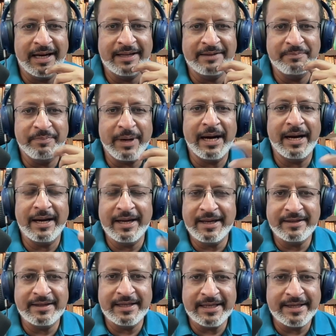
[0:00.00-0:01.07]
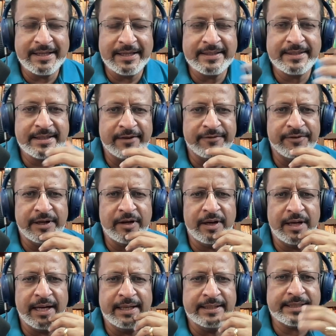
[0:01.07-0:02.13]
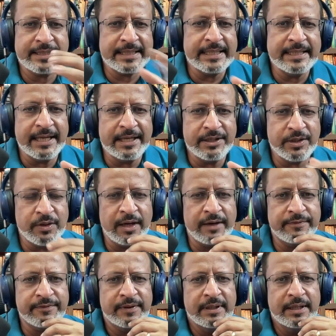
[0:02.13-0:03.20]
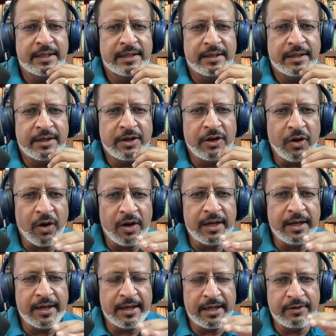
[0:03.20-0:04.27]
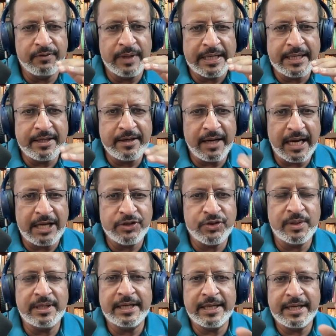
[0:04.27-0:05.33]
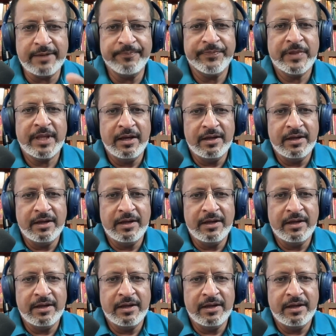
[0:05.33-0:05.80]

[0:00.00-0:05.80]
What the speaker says: and buy the latest stuff and all. I see that you have gone ahead very gradually.